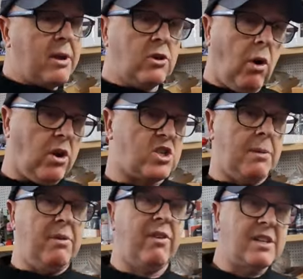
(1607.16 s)
and knowledge
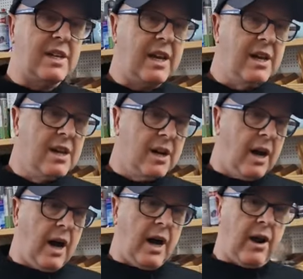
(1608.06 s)
I'm investing,
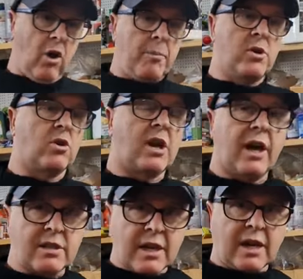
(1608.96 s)
and I hope you
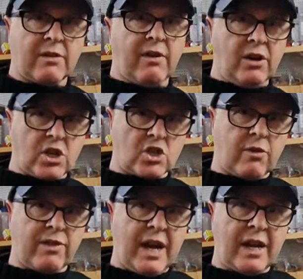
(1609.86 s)
can take advantage
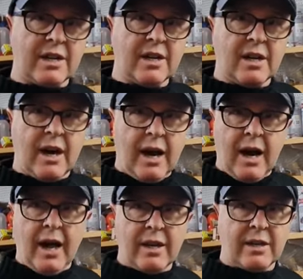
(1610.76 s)
of that,
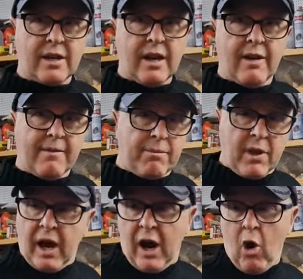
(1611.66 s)
and
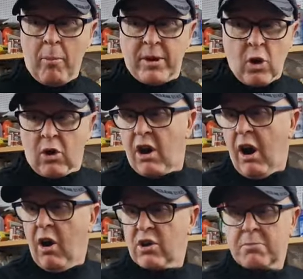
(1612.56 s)
I hope your
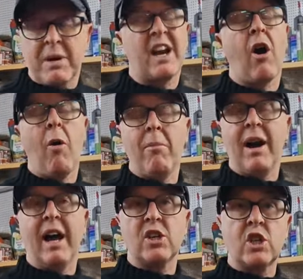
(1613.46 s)
cars become
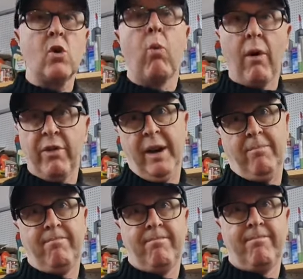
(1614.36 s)
as you want
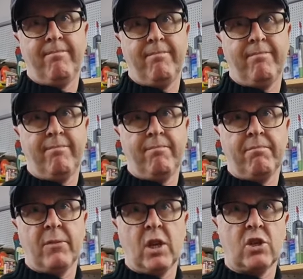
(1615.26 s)
them.
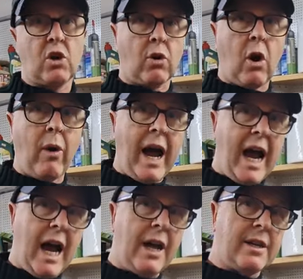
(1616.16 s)
So go
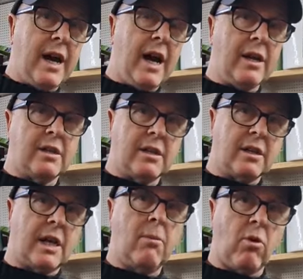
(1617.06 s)
ahead
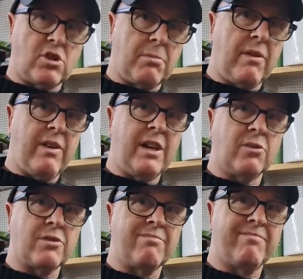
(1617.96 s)
and keep watching my
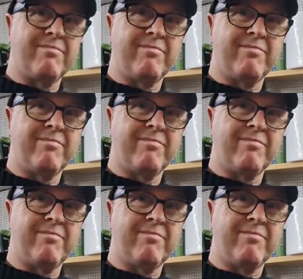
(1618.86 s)
videos.